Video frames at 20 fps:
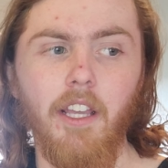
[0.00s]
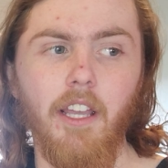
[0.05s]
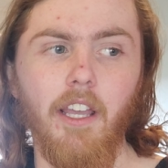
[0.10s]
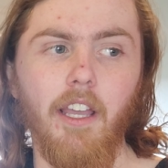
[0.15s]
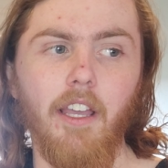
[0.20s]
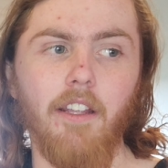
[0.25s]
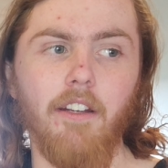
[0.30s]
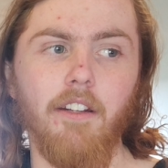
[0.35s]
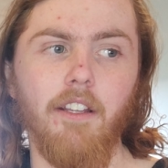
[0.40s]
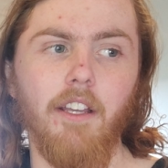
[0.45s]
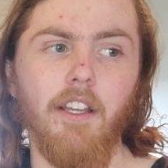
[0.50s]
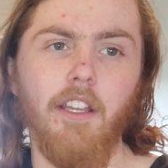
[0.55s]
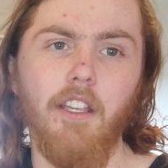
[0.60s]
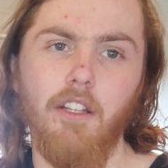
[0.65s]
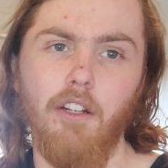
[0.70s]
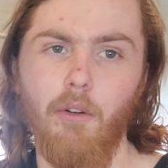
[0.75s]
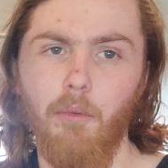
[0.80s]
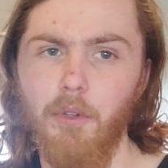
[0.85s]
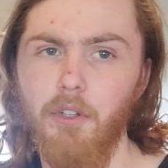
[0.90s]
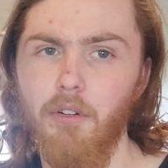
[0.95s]
And,
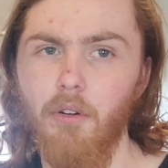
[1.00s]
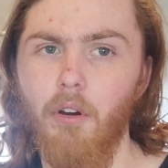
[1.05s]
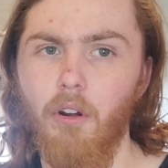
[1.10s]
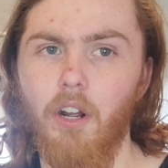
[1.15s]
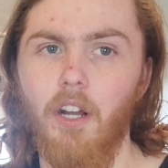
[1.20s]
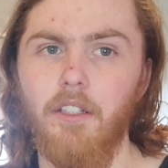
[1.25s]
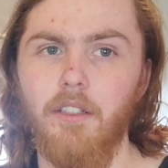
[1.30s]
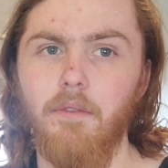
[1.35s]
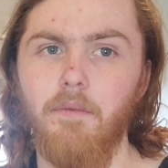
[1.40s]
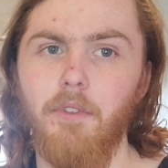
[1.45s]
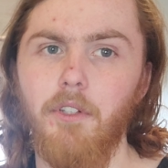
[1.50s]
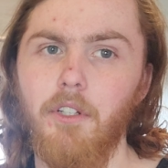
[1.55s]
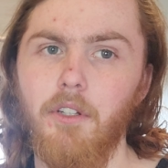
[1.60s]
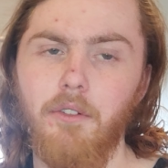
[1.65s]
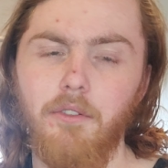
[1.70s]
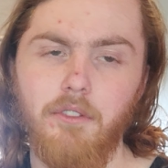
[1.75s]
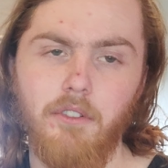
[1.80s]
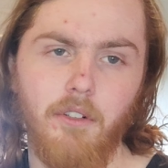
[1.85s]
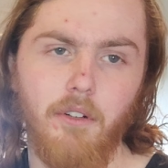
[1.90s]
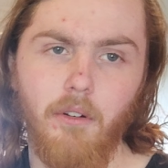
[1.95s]
we do all kinds of
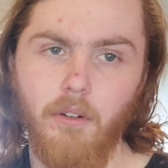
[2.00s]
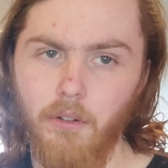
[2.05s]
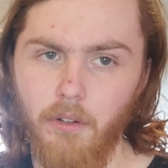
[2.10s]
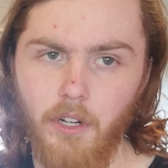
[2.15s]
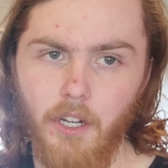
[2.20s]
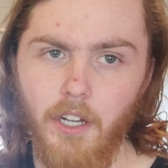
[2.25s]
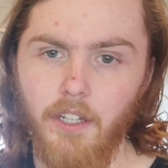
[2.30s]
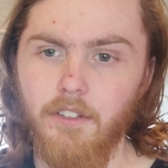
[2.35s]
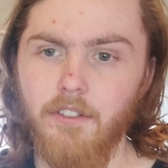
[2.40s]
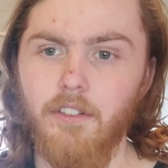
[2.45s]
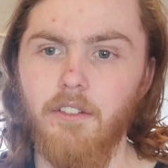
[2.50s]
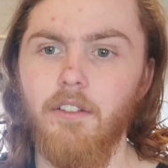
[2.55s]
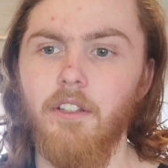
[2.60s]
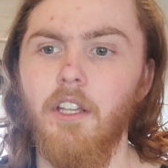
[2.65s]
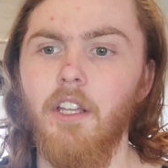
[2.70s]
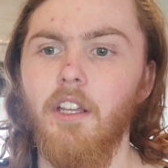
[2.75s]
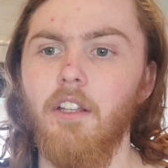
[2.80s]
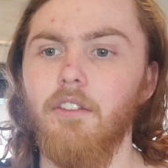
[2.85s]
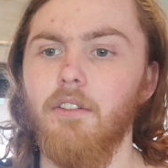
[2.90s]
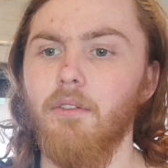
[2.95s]
videos, all kinds of,
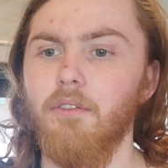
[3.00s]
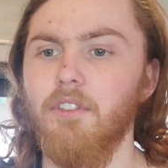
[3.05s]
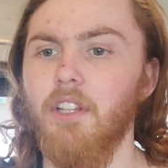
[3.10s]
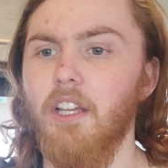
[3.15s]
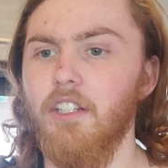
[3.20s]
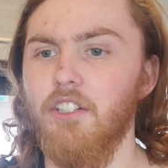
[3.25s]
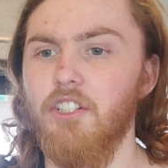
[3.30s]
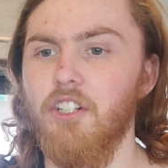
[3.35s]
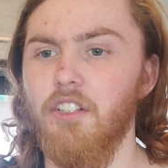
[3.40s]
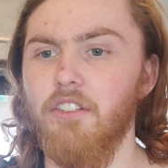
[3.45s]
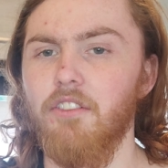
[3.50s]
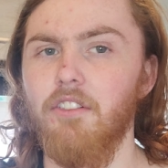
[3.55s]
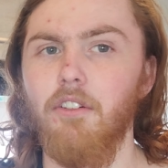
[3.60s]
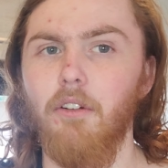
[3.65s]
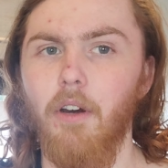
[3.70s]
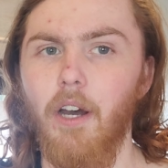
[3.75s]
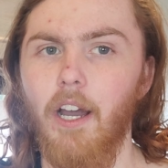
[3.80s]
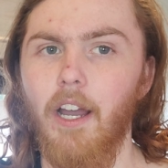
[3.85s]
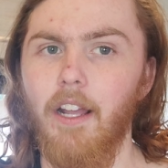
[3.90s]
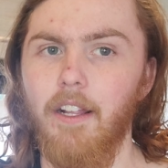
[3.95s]
so it's not just,
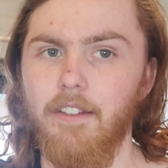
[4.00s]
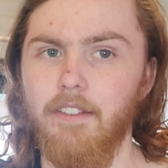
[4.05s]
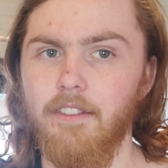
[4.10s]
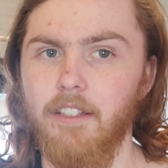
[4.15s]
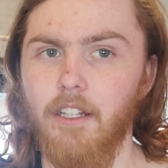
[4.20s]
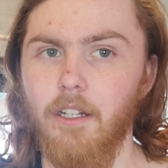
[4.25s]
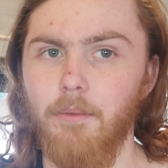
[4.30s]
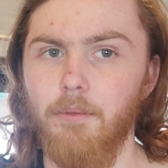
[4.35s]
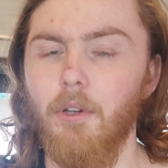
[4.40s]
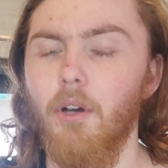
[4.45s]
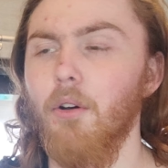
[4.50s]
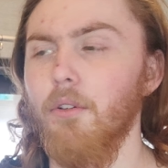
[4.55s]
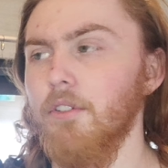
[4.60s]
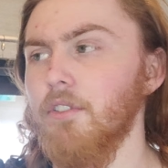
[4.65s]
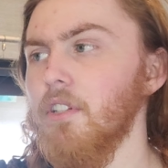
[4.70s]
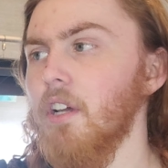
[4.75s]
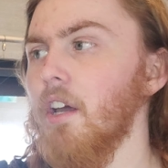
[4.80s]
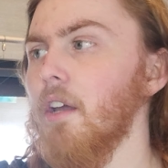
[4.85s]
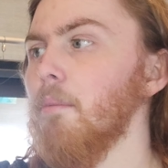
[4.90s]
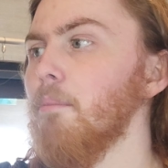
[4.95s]
high-end setups all the
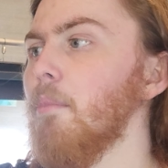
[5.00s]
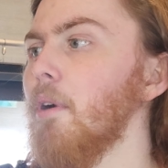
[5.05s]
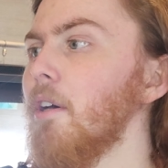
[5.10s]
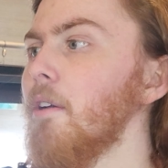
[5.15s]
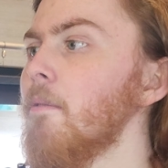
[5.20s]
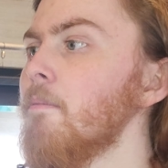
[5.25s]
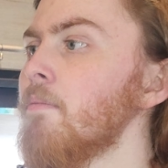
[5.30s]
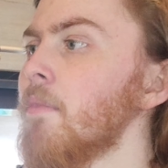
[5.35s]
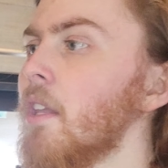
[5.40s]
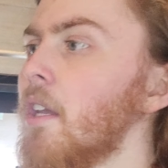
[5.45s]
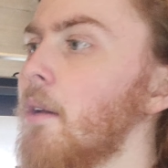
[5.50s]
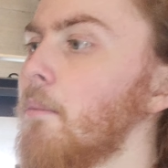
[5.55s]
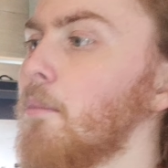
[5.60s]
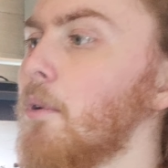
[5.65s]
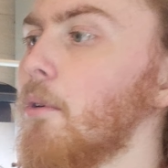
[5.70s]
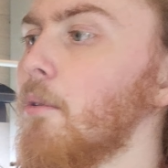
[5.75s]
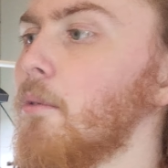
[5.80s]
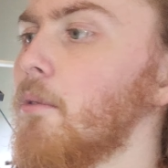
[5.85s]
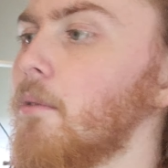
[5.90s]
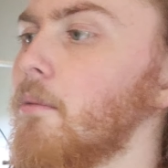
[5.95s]
time, but
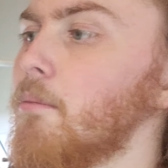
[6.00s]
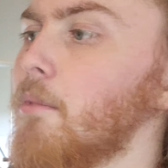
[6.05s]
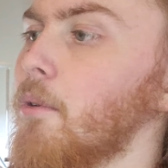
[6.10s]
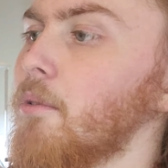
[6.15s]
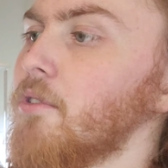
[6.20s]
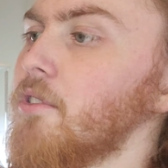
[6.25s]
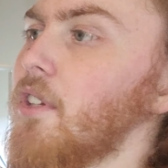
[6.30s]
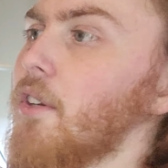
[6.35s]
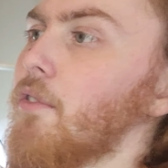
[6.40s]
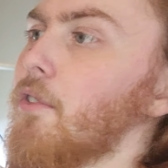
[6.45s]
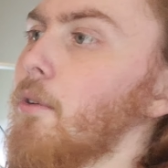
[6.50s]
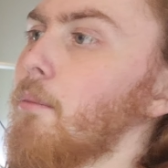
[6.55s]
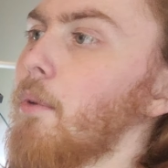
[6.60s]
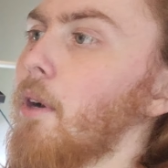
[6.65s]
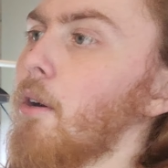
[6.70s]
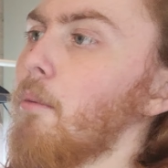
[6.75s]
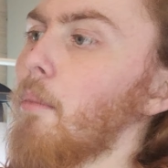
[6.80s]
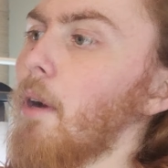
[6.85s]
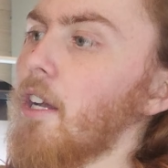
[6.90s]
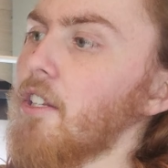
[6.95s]
what's different
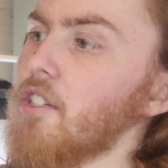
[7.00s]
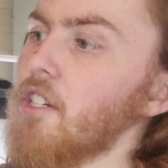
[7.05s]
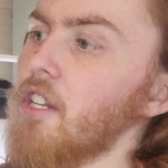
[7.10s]
about my